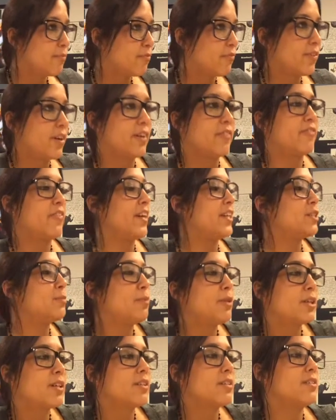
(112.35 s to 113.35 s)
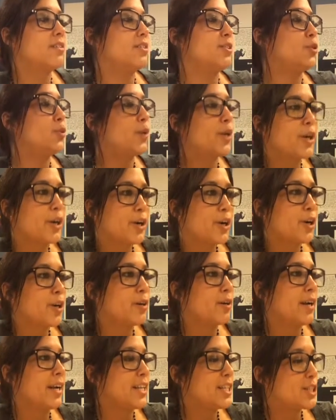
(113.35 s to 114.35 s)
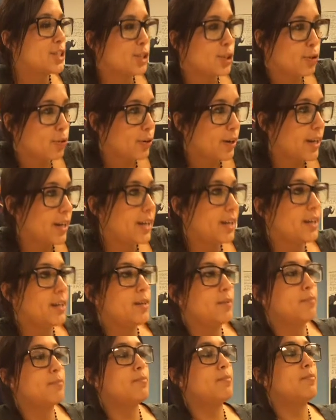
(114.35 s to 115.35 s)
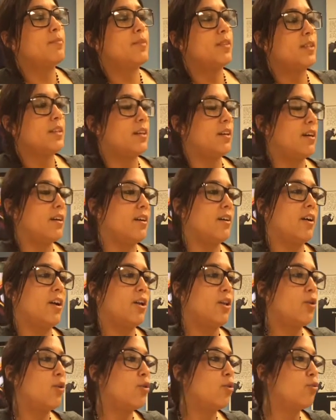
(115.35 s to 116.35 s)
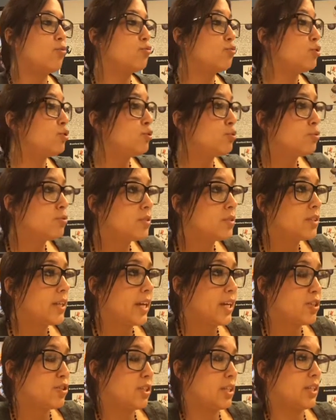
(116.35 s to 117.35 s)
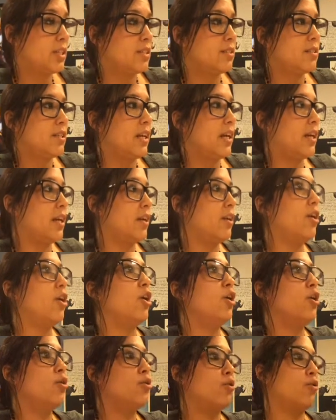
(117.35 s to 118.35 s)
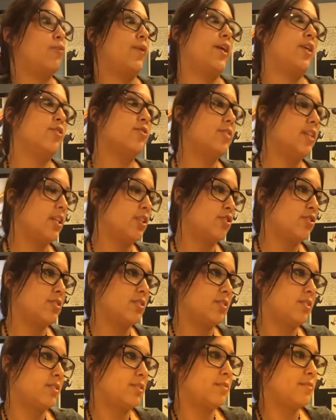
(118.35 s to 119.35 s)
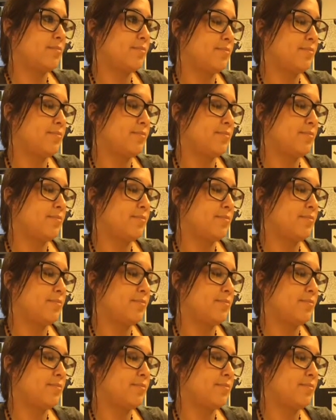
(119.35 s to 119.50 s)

At Facebook, Twitter, Instagram, our local news stations, and our local radio stations.